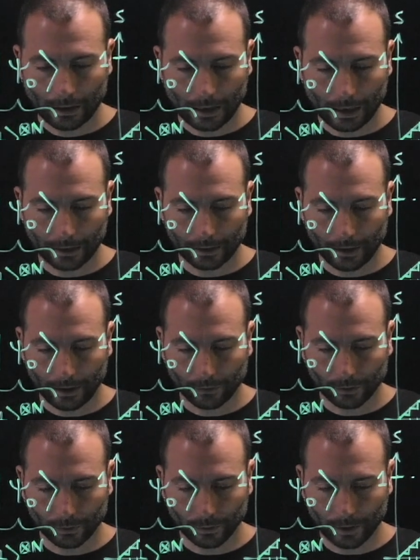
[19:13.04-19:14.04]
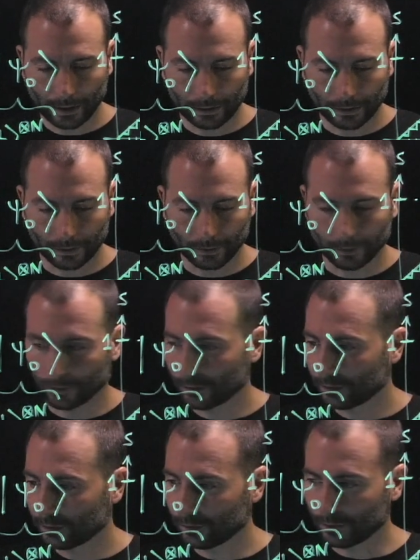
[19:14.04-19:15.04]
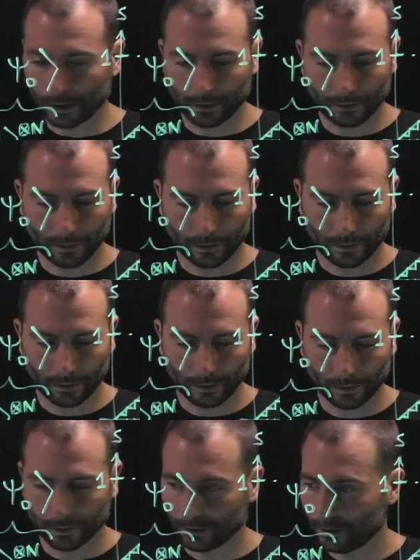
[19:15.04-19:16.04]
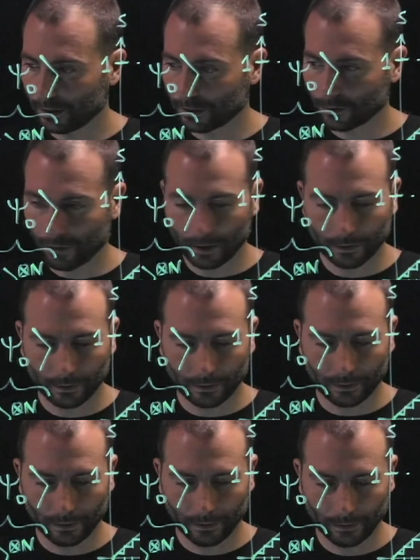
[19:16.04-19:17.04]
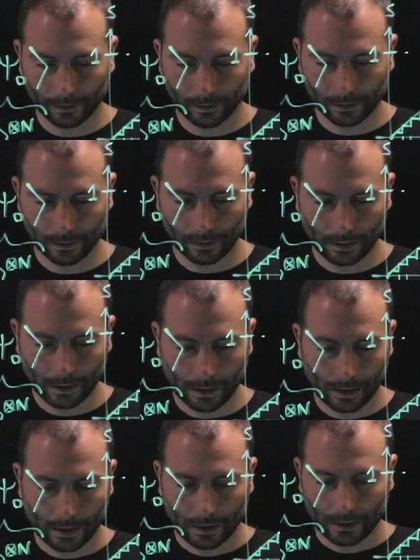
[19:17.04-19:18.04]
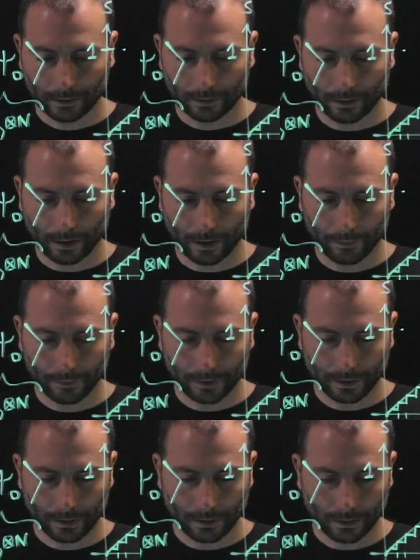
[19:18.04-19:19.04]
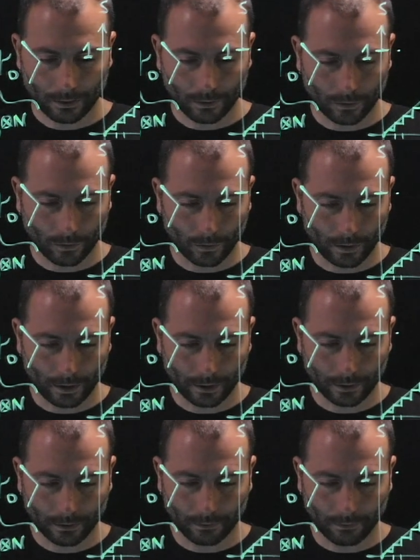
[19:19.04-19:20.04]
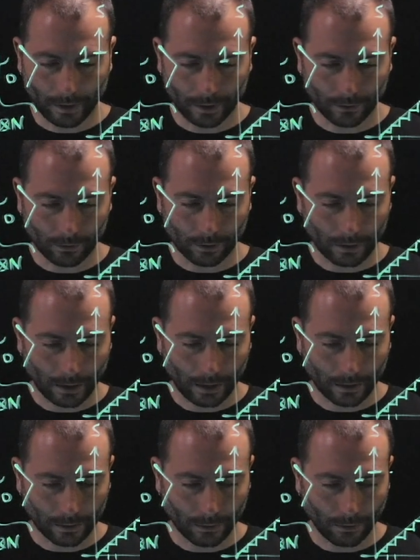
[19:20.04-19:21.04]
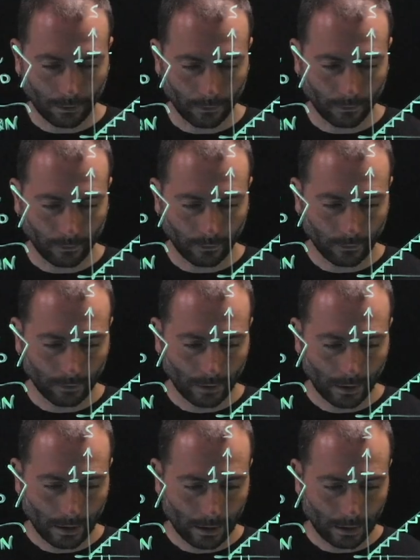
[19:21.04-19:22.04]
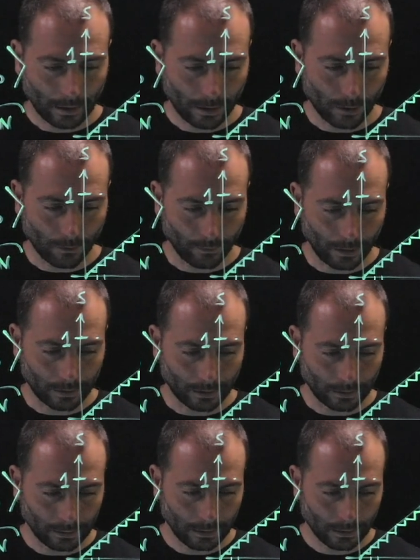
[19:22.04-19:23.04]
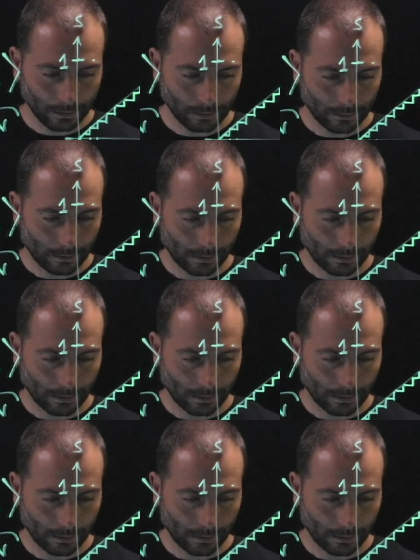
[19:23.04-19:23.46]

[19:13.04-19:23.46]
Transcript: and then what we get this quantity times 1 minus S of K of delta T